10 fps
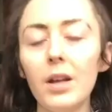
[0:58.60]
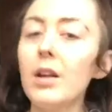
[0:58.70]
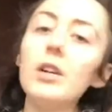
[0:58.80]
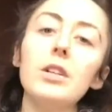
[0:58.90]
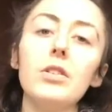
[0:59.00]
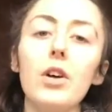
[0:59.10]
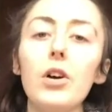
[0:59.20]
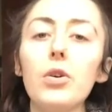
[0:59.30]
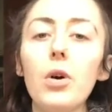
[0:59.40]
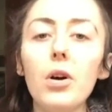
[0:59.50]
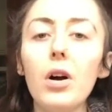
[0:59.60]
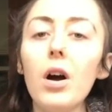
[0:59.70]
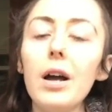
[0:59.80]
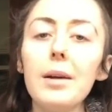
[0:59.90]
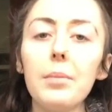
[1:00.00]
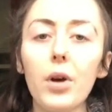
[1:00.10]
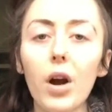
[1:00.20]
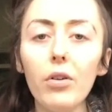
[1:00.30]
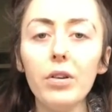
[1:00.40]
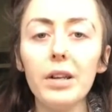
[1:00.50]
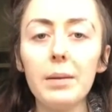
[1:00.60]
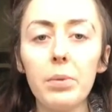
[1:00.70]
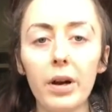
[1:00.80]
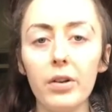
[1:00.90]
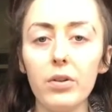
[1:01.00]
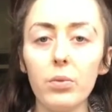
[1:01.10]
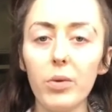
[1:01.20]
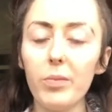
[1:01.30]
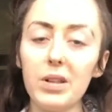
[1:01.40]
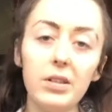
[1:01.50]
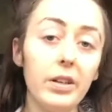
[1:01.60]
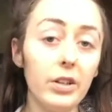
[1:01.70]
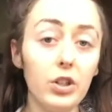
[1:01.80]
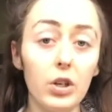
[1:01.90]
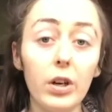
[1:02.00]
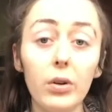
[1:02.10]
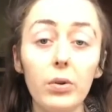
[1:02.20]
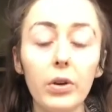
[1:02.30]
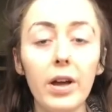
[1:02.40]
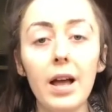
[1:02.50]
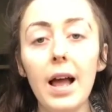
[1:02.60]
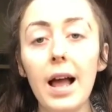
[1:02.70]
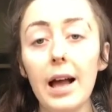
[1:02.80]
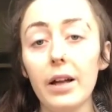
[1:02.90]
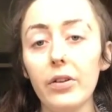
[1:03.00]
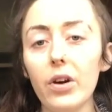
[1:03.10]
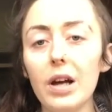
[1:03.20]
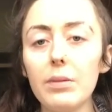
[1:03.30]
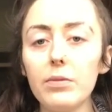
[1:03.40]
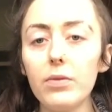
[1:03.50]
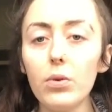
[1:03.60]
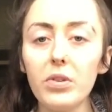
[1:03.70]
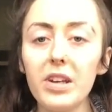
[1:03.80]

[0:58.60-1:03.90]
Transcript: So I am currently pregnant with my second child and I am 14